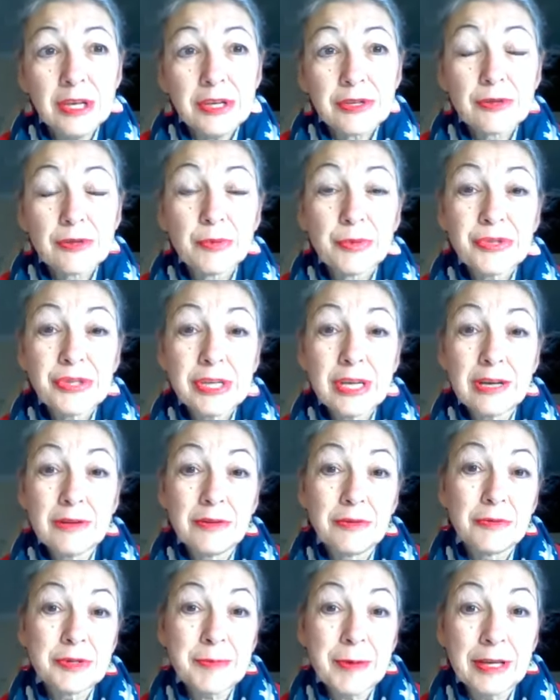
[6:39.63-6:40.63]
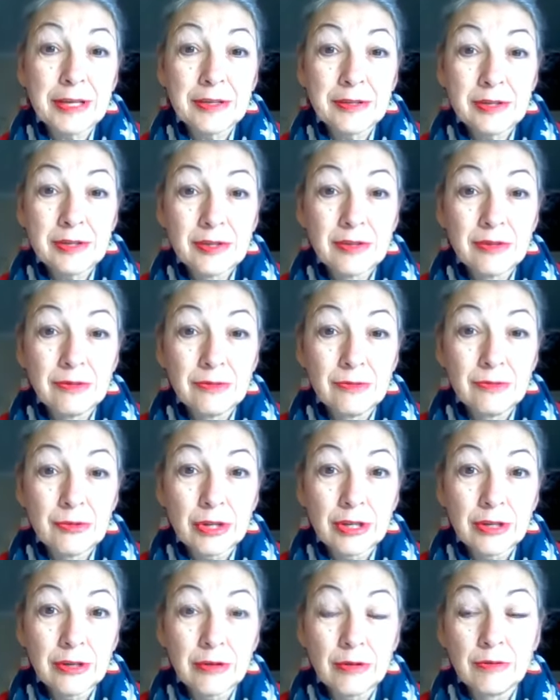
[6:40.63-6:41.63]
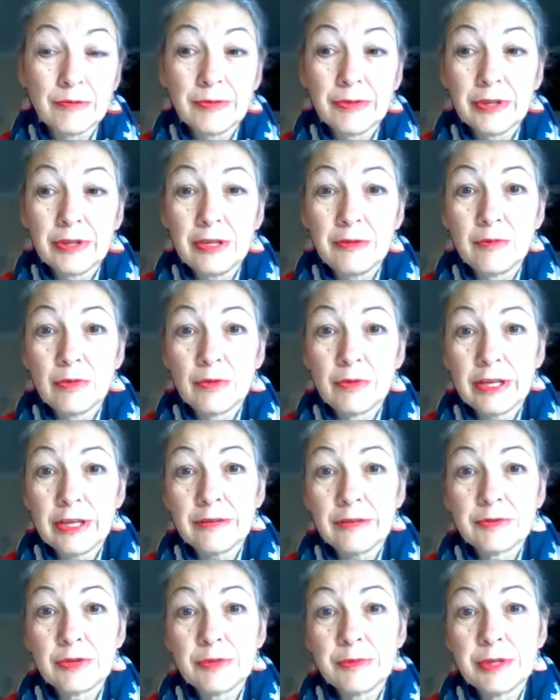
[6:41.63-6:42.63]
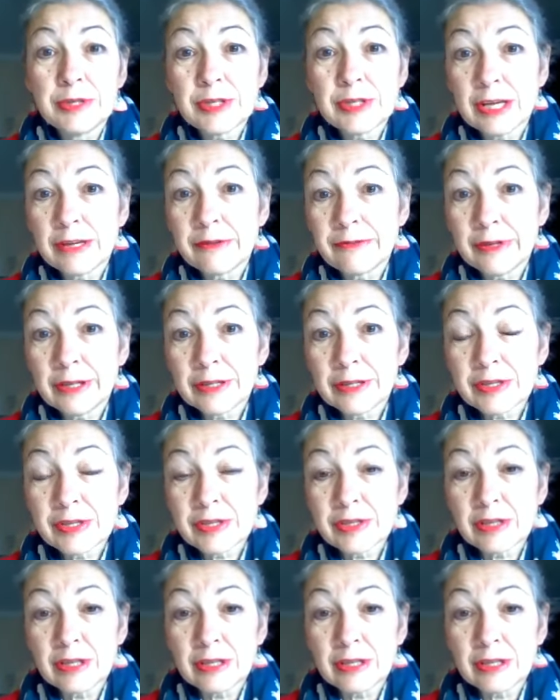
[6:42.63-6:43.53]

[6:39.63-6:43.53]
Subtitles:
So we'll see how he responds to the new drug. Hopefully he won't have too many side effects.